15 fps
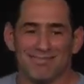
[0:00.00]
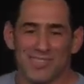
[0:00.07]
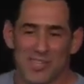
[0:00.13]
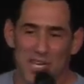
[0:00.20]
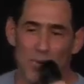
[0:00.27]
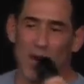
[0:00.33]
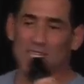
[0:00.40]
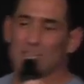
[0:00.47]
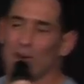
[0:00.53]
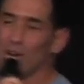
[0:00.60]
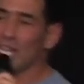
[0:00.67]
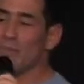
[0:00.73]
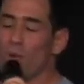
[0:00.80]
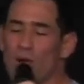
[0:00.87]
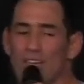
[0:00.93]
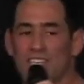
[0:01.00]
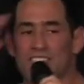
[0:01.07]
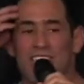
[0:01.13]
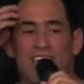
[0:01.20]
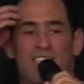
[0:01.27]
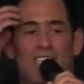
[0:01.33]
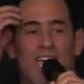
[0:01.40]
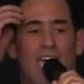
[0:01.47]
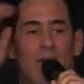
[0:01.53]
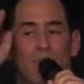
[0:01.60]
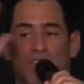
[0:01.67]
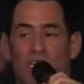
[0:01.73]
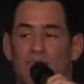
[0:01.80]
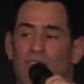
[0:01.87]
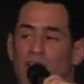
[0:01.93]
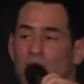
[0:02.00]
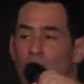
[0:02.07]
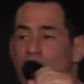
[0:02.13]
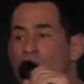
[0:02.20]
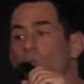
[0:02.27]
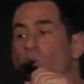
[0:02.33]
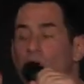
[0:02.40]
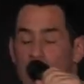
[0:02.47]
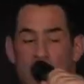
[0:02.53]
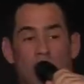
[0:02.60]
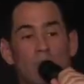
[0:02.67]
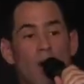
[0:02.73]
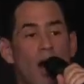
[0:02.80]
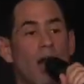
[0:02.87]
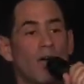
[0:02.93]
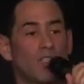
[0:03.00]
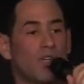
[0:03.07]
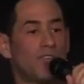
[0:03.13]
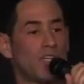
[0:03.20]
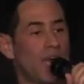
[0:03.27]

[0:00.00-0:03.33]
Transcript: She works early morning 6 a.m. shift. I know she works tomorrow, so if she